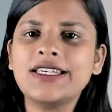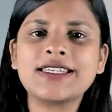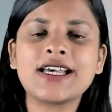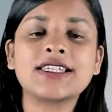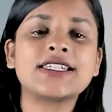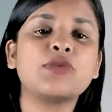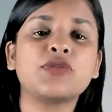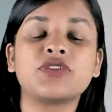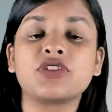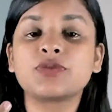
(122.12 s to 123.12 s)
These are some
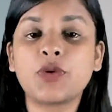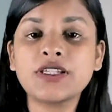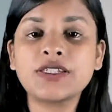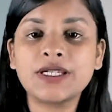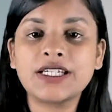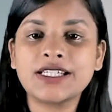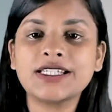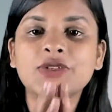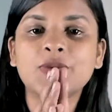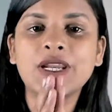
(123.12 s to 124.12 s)
of the
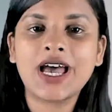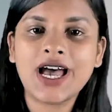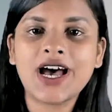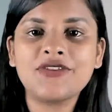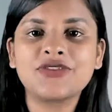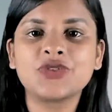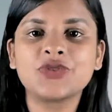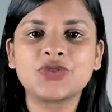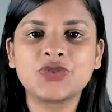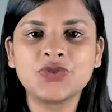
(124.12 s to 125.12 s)
responsibilities you will have
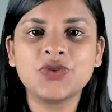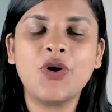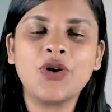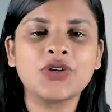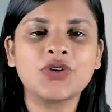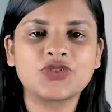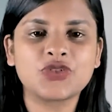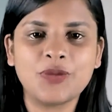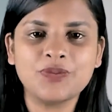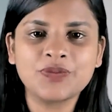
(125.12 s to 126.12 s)
to do on your
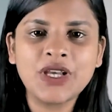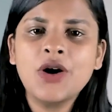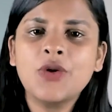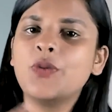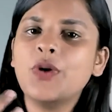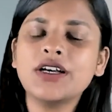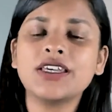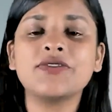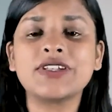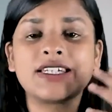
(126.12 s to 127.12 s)
job.
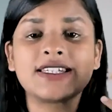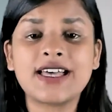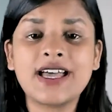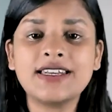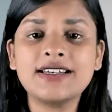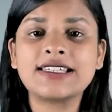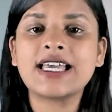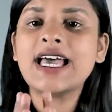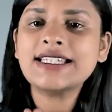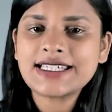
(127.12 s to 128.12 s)
Working with designers
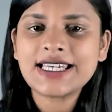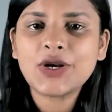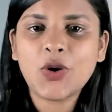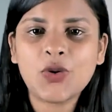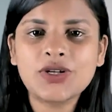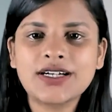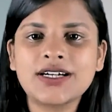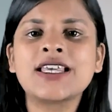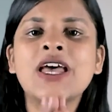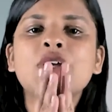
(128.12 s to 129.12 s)
and
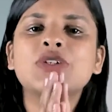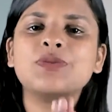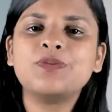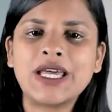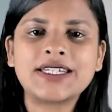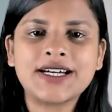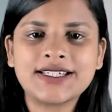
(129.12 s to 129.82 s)
stakeholders to better